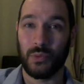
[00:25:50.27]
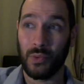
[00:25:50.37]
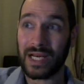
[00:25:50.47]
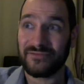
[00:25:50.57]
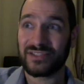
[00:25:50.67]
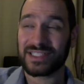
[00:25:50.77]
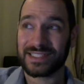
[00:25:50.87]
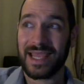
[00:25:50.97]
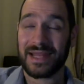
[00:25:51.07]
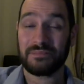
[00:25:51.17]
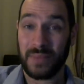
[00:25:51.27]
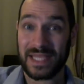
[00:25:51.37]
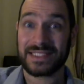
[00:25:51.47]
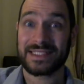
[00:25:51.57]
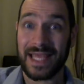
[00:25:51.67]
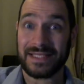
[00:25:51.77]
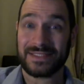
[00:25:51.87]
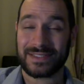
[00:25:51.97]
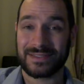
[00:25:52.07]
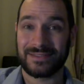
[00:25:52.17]
What I've just said makes
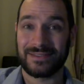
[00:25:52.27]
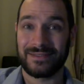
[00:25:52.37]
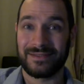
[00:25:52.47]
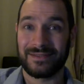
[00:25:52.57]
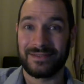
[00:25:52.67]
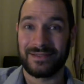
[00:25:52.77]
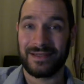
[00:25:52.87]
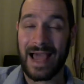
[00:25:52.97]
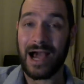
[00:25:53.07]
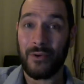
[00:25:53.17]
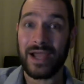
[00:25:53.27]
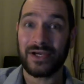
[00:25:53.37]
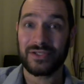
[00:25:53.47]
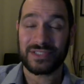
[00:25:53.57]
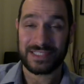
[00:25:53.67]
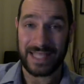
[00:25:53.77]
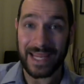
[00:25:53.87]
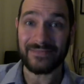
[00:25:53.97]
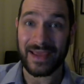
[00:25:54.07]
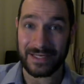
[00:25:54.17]
sense. How I
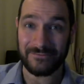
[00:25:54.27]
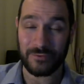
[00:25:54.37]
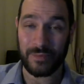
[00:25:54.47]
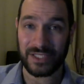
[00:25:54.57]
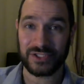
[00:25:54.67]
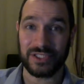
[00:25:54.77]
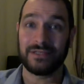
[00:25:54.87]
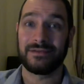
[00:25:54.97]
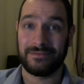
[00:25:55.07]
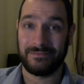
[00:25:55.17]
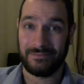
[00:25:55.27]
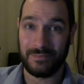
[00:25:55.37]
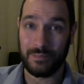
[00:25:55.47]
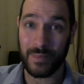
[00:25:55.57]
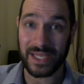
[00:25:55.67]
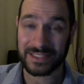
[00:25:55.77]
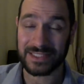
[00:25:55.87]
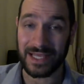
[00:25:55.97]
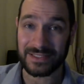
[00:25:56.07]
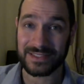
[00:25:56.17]
understand that information makes
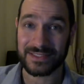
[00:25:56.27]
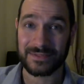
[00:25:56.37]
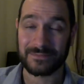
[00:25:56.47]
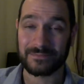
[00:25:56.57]
sense.